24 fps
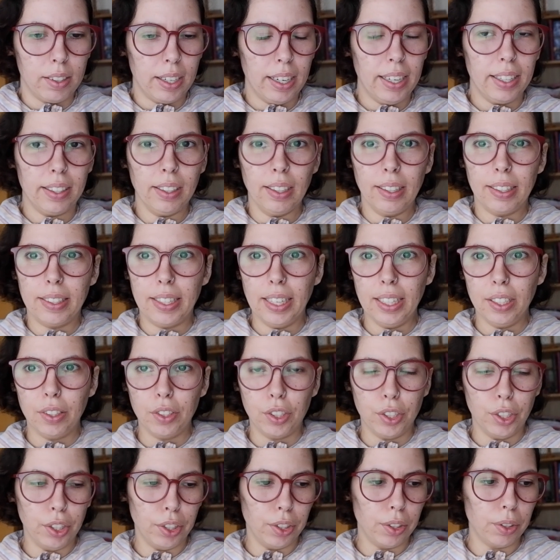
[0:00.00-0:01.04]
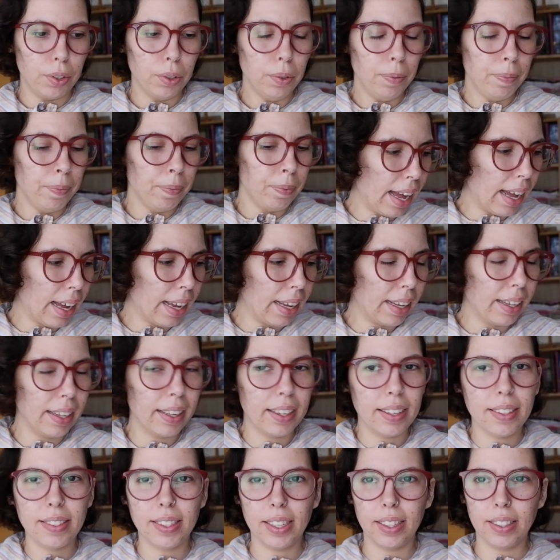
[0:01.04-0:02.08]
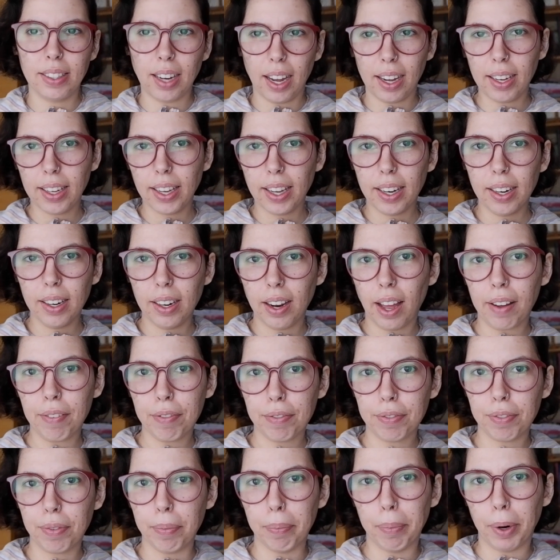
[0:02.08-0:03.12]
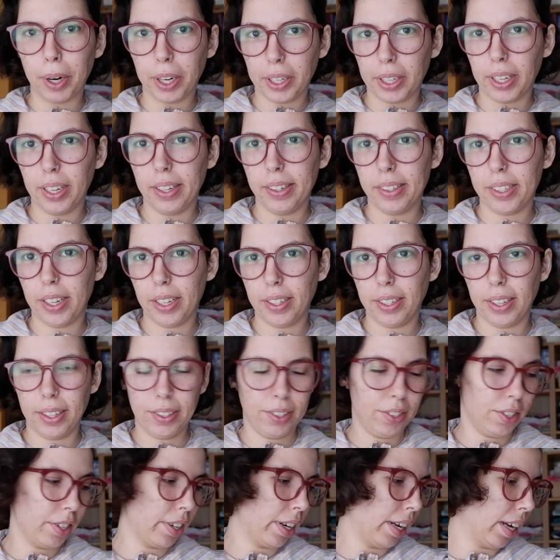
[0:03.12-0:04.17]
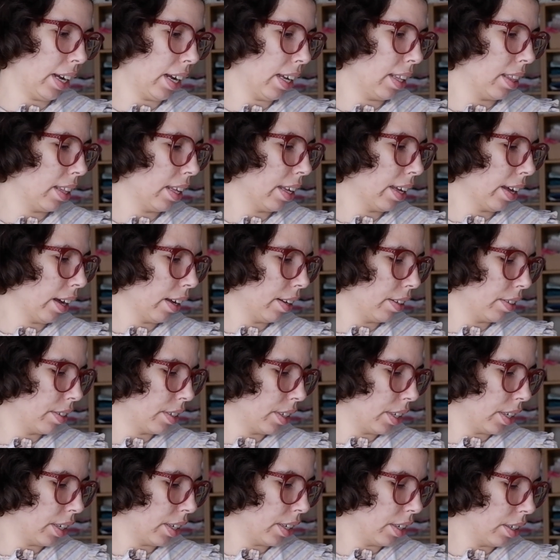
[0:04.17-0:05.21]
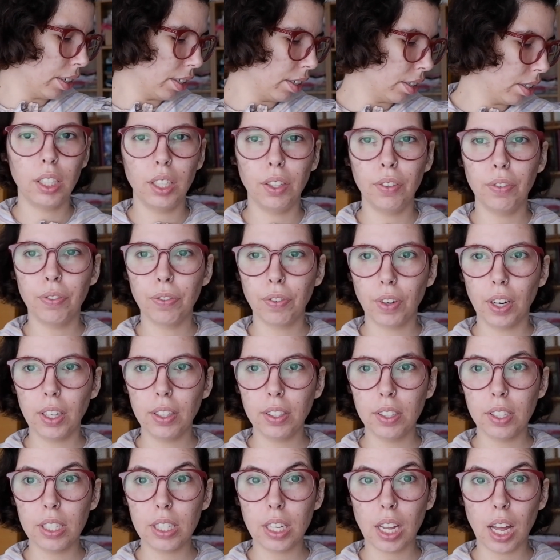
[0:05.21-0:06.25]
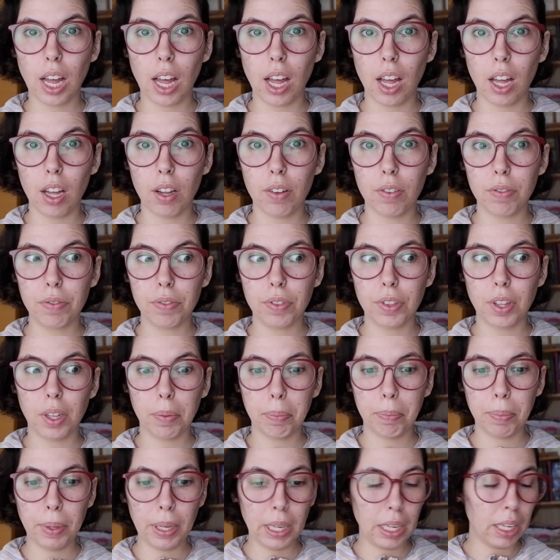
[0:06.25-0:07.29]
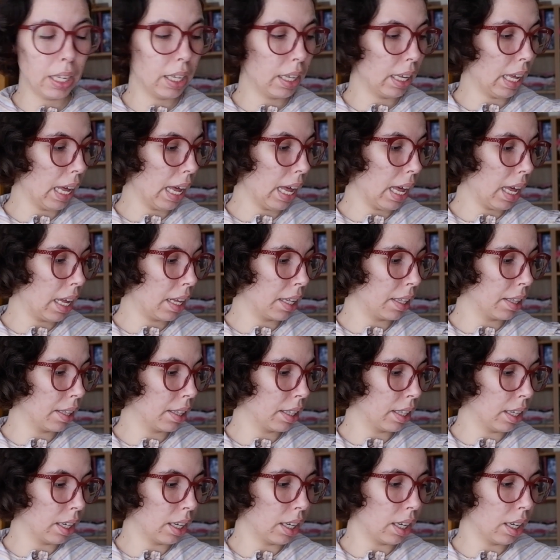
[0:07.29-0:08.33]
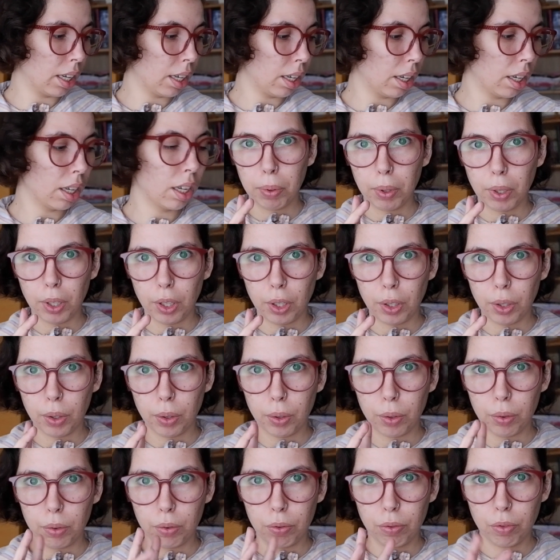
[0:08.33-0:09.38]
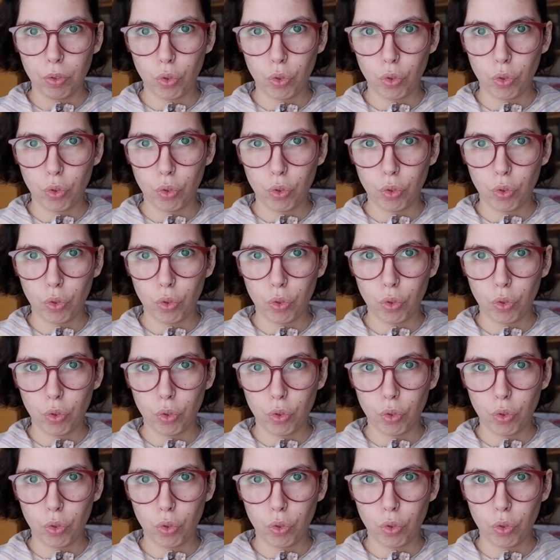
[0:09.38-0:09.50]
right, day 2. I did not get enough marking done yesterday. I think I did the fronts of the pink and the blue